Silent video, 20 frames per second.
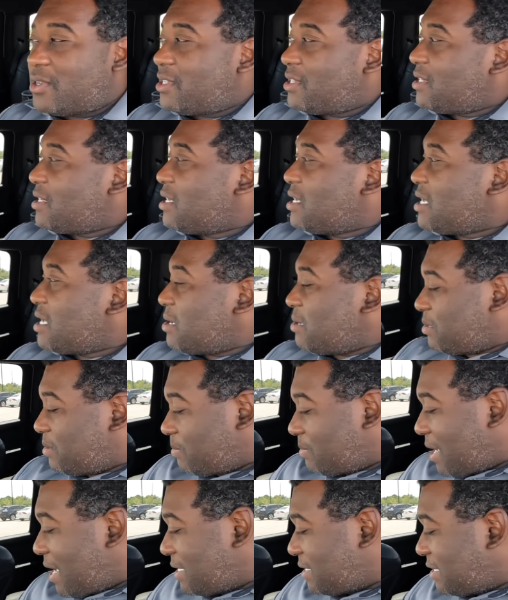it. That was
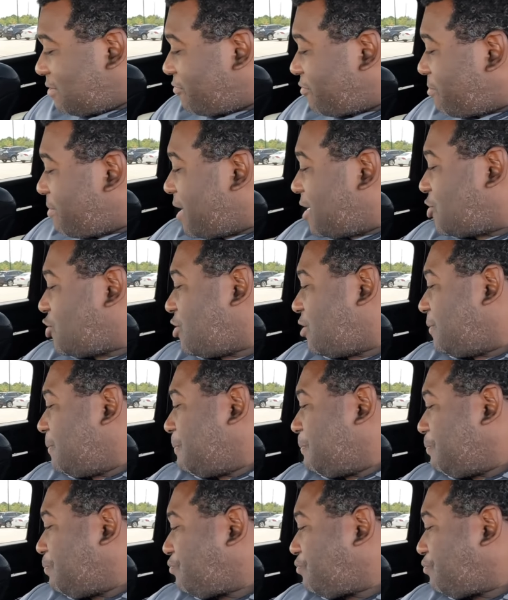some nice information.